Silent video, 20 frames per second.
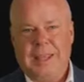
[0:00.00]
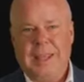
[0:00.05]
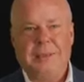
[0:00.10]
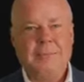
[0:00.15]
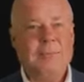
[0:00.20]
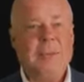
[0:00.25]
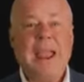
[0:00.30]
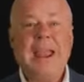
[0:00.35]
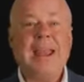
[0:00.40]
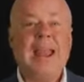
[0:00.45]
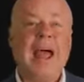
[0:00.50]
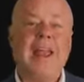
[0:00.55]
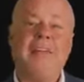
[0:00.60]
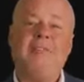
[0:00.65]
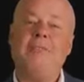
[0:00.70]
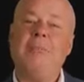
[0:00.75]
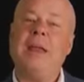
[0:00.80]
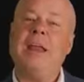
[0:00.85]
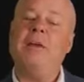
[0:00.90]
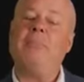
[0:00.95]
He may not
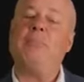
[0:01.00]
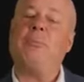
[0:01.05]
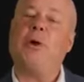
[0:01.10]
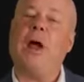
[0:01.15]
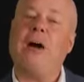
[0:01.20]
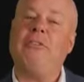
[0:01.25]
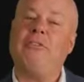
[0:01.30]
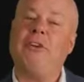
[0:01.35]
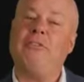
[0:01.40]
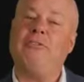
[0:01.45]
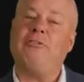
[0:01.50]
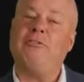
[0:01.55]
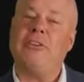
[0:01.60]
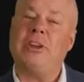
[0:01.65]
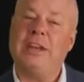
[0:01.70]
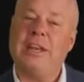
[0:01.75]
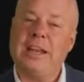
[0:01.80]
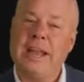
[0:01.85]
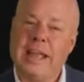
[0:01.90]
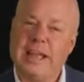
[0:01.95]
have made a profit
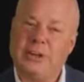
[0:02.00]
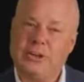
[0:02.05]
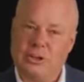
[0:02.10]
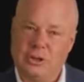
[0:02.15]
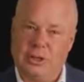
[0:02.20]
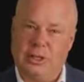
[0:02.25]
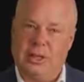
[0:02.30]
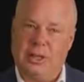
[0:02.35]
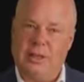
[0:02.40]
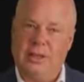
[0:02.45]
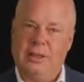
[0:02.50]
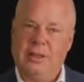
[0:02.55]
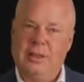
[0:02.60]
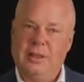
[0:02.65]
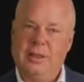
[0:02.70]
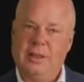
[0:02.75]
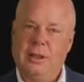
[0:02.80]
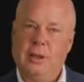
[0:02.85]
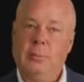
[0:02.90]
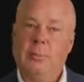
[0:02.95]
financially,
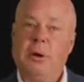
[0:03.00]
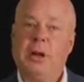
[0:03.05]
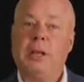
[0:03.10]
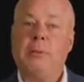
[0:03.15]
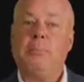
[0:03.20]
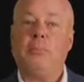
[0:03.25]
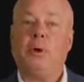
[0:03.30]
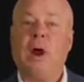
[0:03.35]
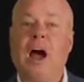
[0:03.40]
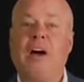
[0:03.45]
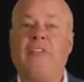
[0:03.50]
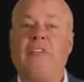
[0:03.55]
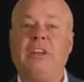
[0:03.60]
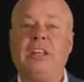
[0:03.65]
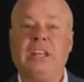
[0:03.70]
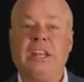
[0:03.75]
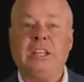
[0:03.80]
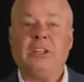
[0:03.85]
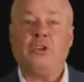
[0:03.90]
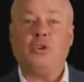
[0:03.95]
but he
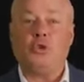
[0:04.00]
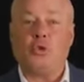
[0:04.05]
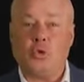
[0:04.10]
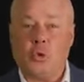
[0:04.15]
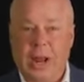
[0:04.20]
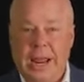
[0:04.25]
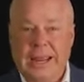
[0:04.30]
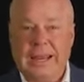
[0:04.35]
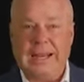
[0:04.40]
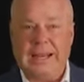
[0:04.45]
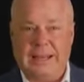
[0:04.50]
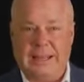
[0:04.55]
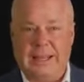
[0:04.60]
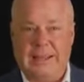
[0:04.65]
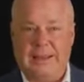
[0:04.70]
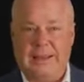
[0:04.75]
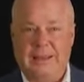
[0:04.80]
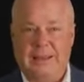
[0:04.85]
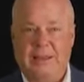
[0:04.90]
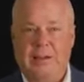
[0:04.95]
profited greatly